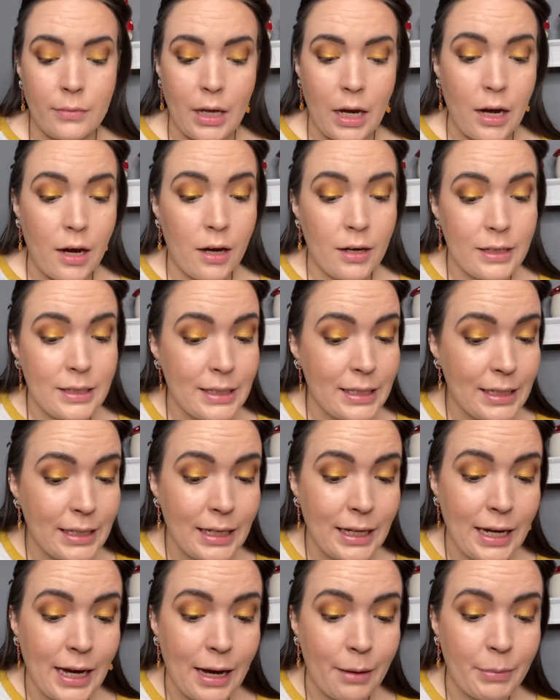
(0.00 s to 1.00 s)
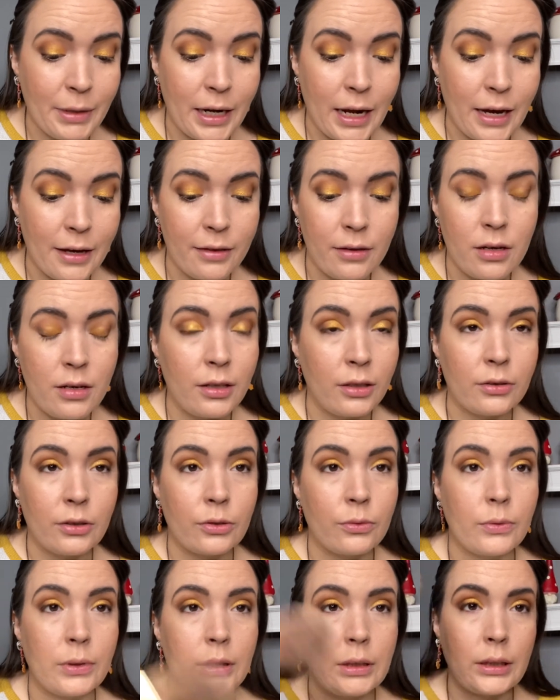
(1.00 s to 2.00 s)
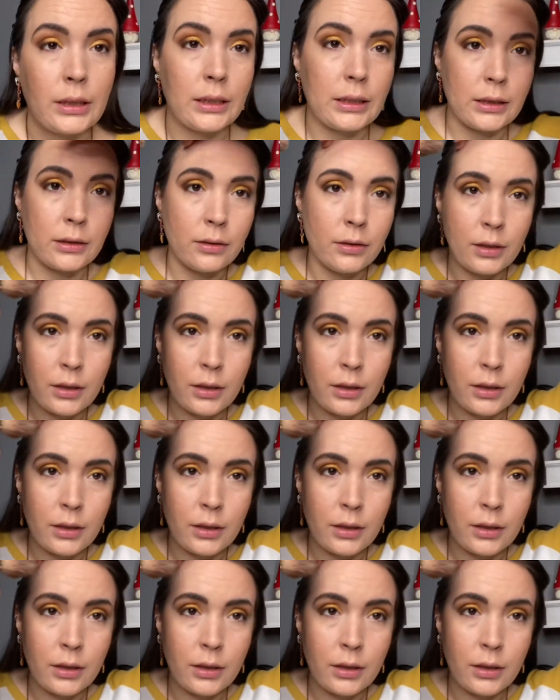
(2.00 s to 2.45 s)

honestly, I mean, I thought it looked really